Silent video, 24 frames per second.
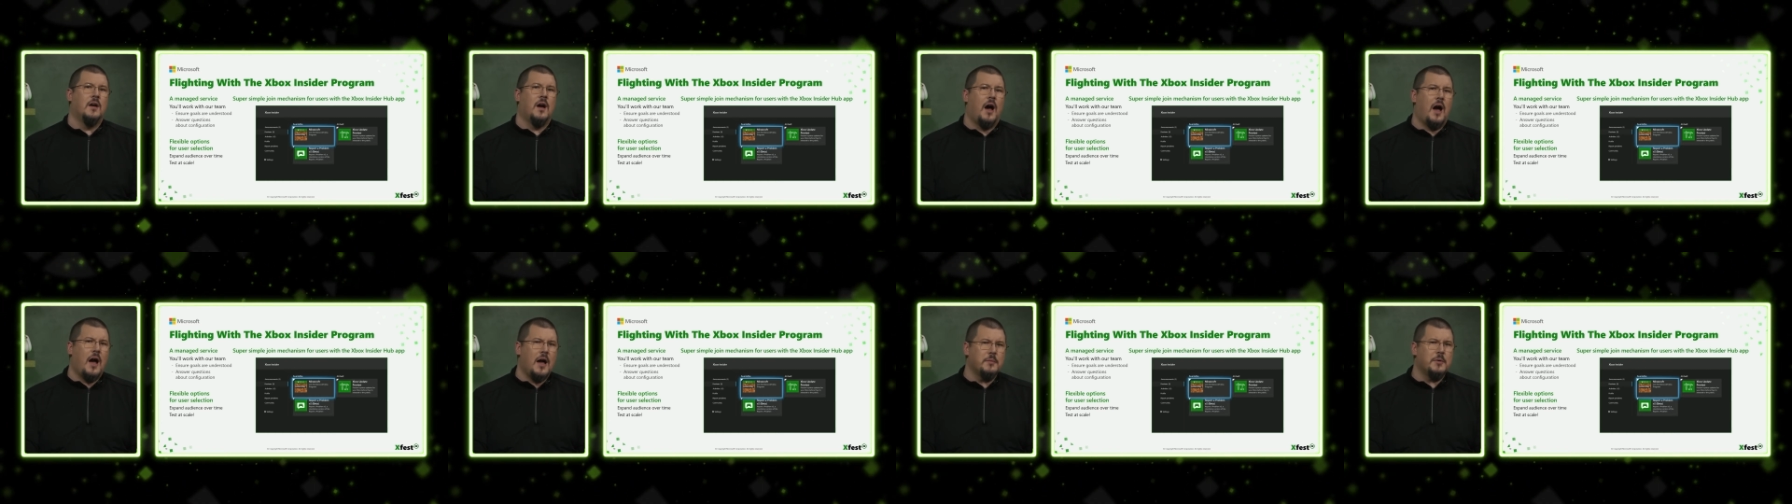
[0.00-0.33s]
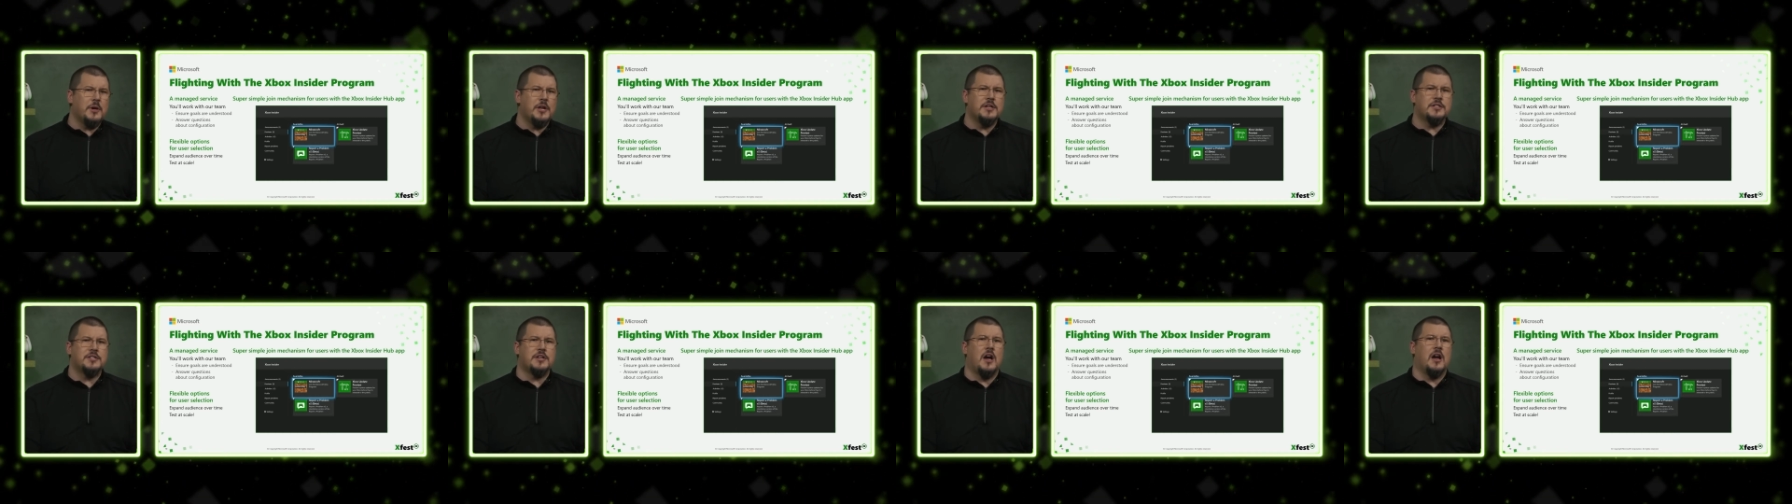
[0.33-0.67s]
I'm
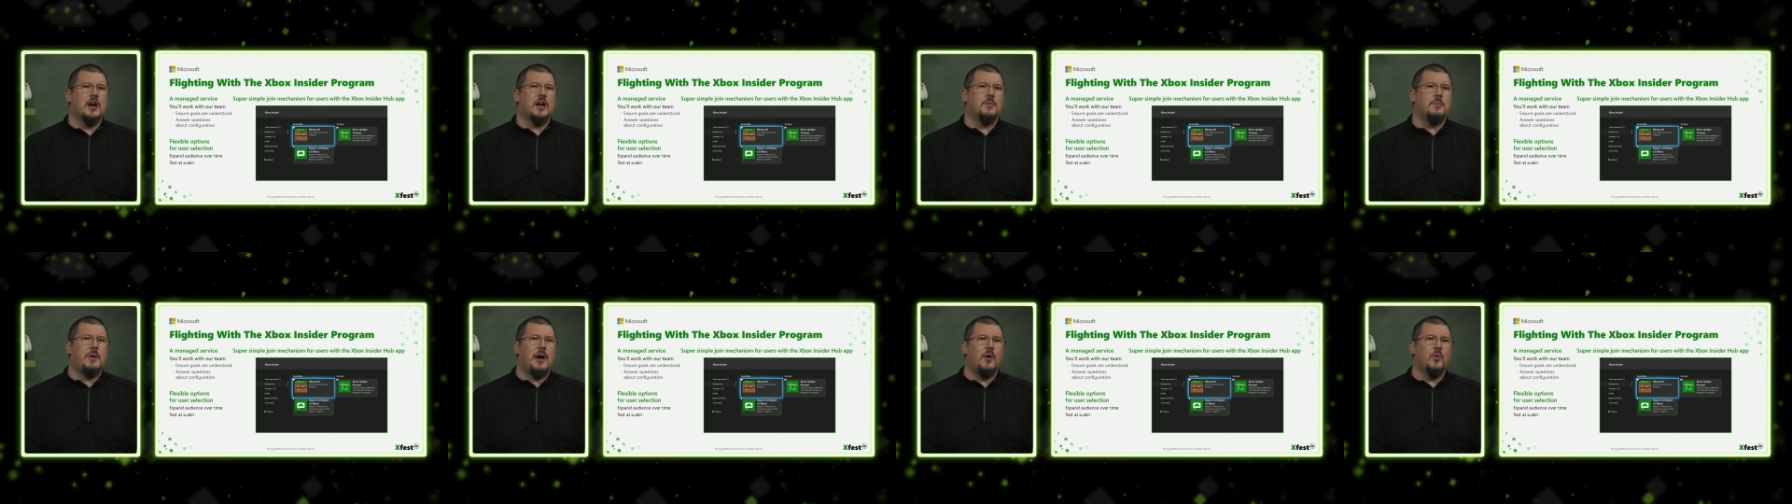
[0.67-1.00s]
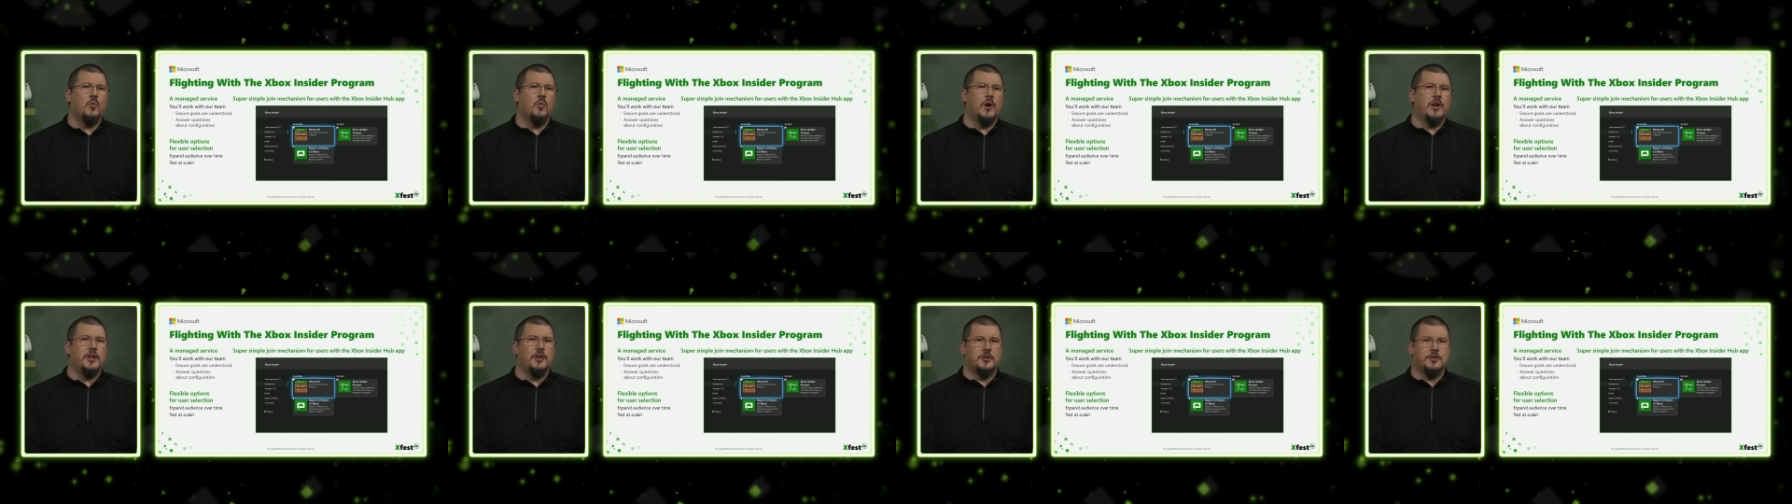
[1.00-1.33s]
going to talk about
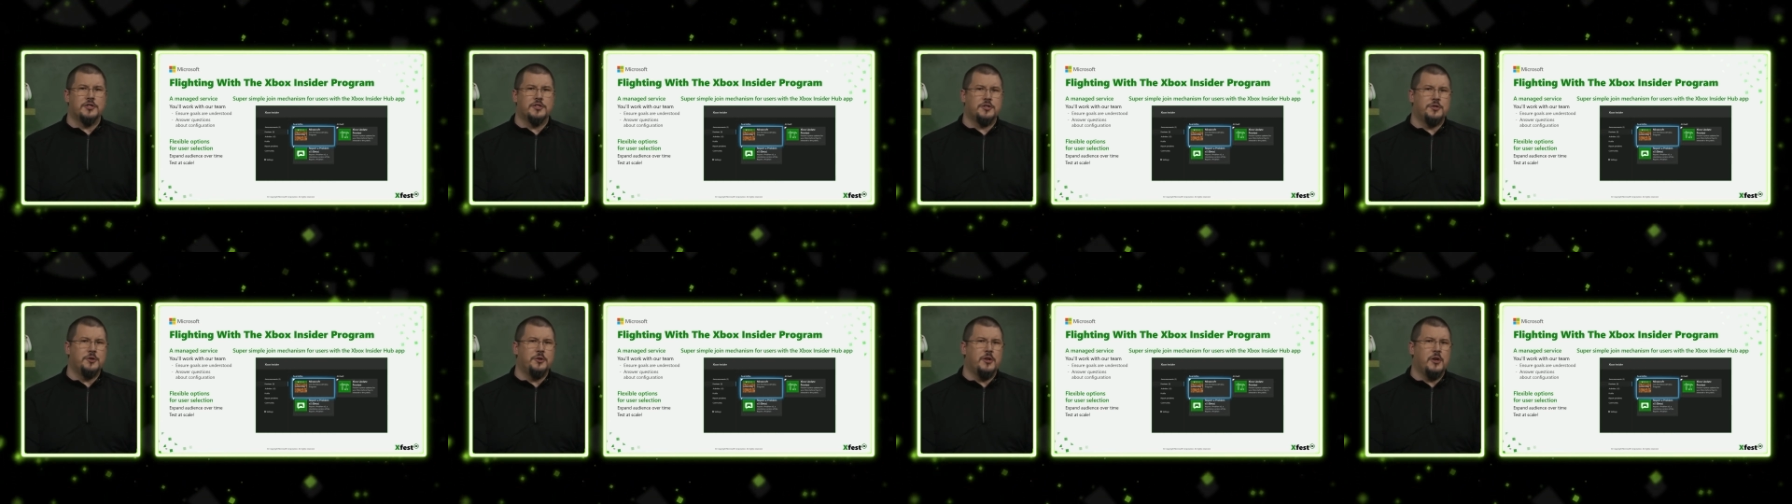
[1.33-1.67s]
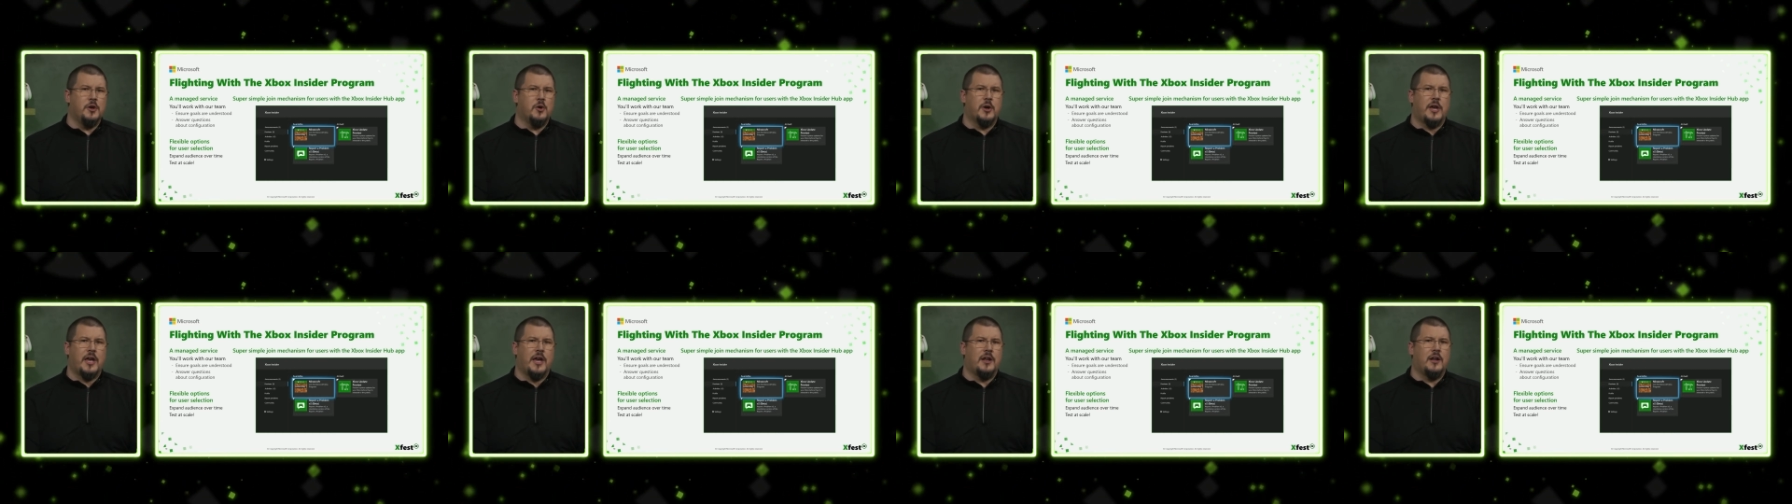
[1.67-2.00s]
what your
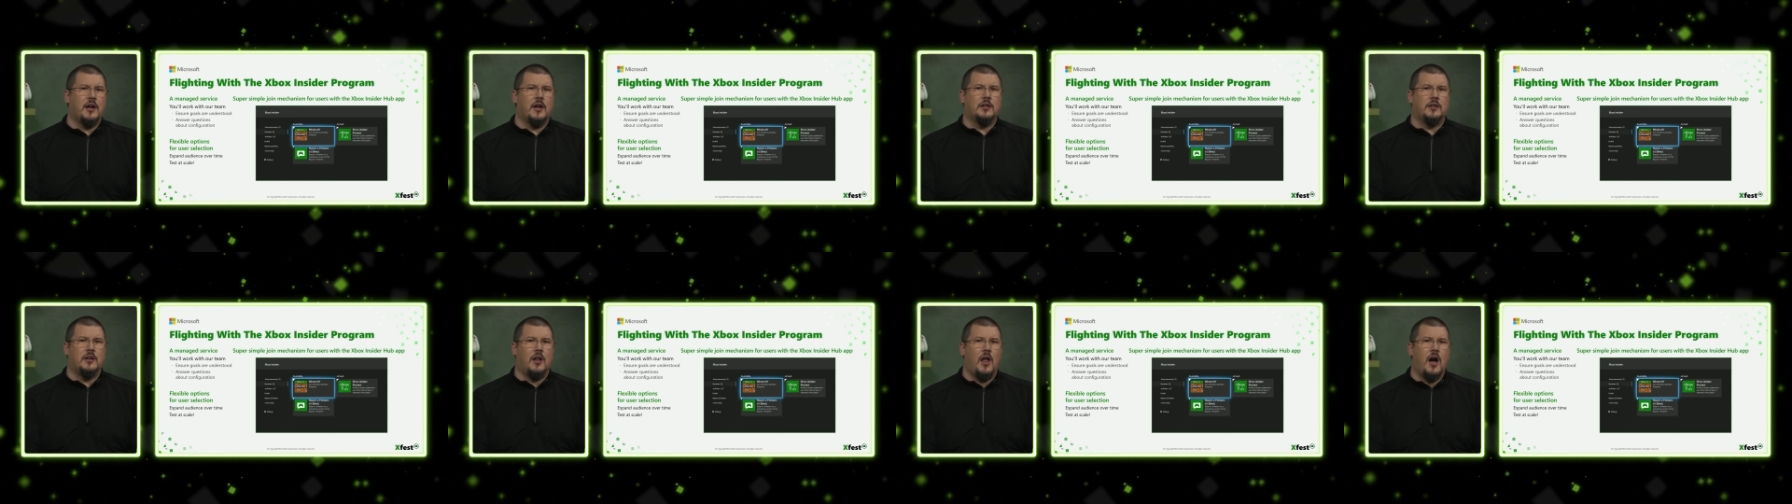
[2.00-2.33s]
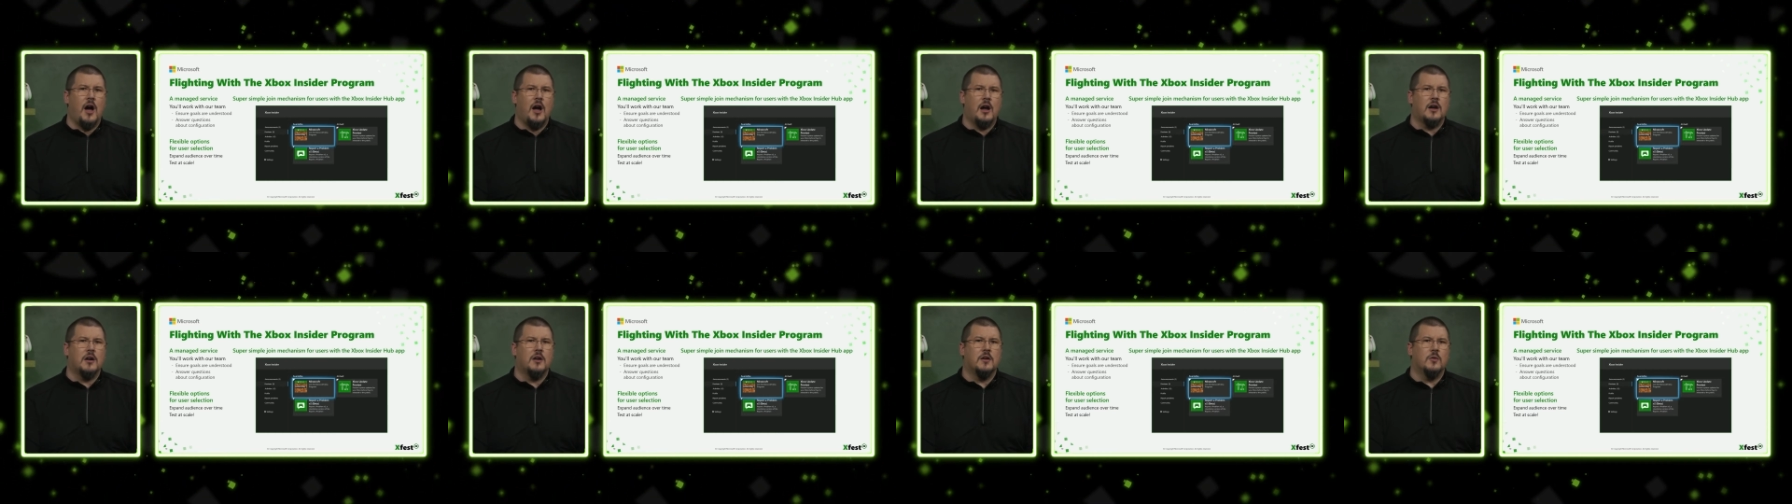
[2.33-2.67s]
studio can
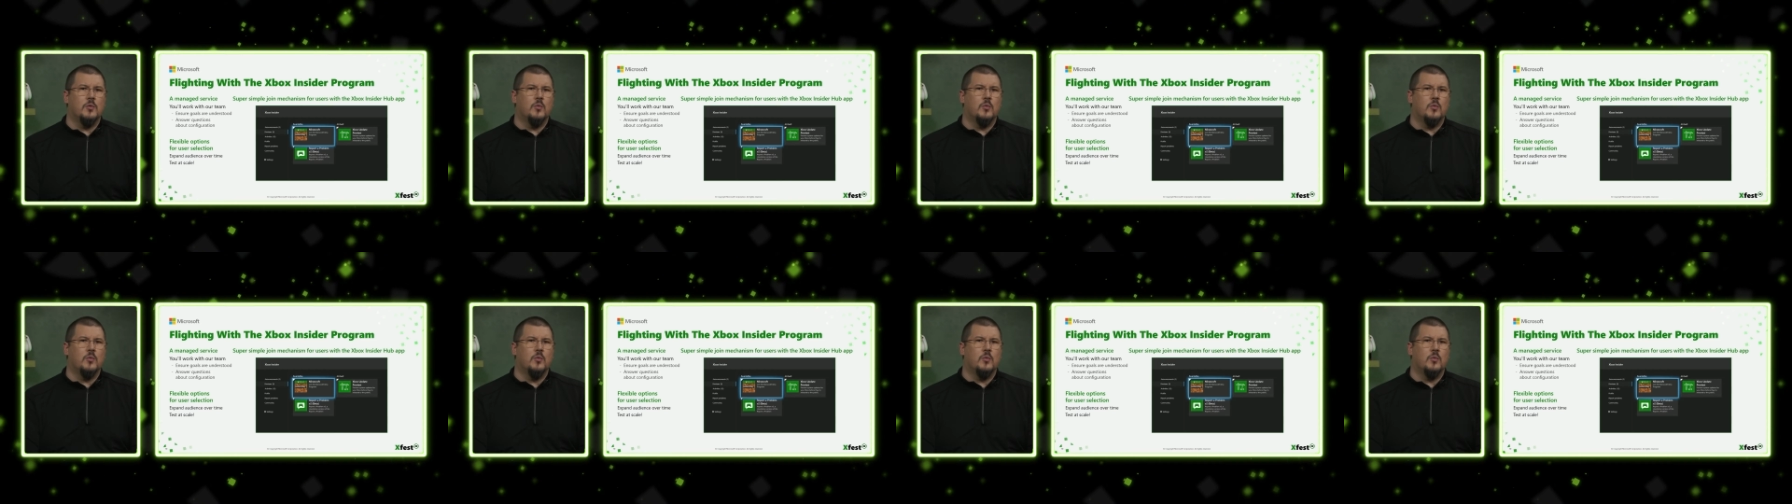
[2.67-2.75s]
unlock